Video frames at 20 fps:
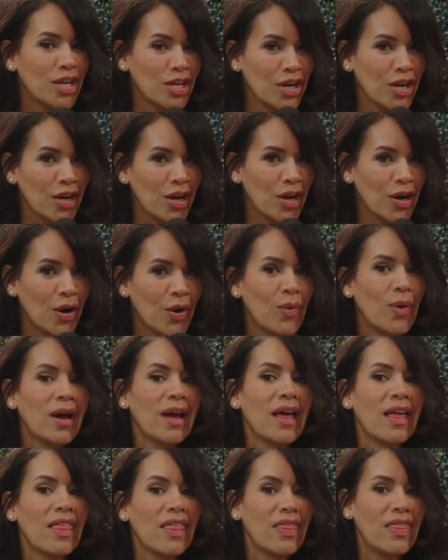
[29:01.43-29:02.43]
you to know
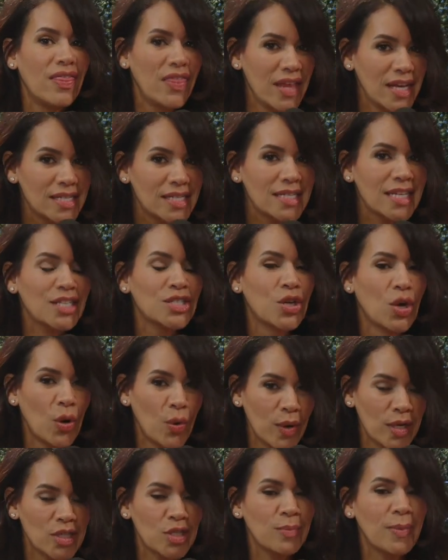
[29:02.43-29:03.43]
this is
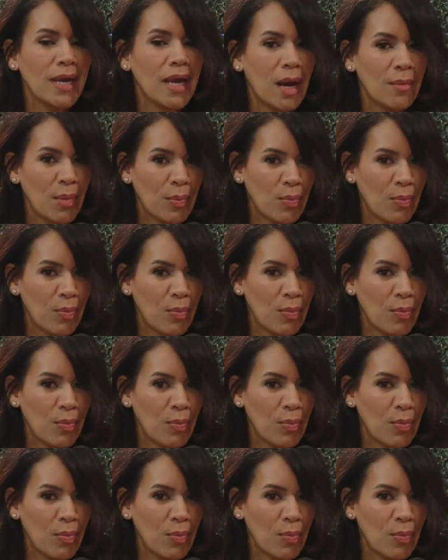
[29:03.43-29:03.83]
going to become a